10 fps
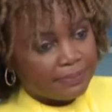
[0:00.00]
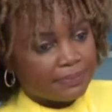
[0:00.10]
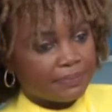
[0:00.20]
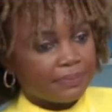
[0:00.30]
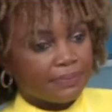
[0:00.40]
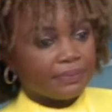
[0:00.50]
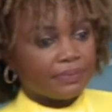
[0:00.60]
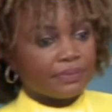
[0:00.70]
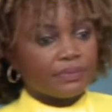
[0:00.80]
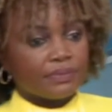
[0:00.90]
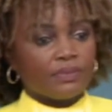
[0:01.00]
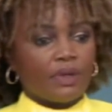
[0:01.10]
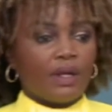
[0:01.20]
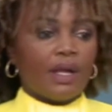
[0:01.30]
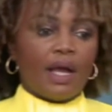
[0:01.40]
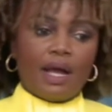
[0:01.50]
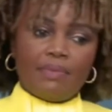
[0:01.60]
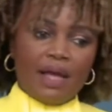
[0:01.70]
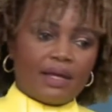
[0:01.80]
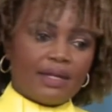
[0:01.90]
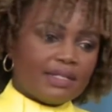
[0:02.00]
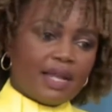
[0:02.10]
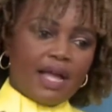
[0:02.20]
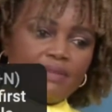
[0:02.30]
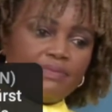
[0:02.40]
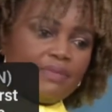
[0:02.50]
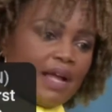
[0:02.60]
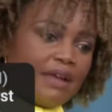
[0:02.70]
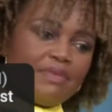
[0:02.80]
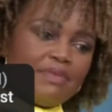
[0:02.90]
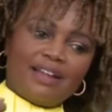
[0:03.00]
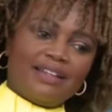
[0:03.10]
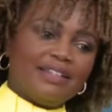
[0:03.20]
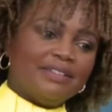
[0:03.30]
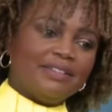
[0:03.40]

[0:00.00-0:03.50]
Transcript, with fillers: Does the president have any concerns about this? Is he going to pull it? I, Is he going to pull it? Gonna...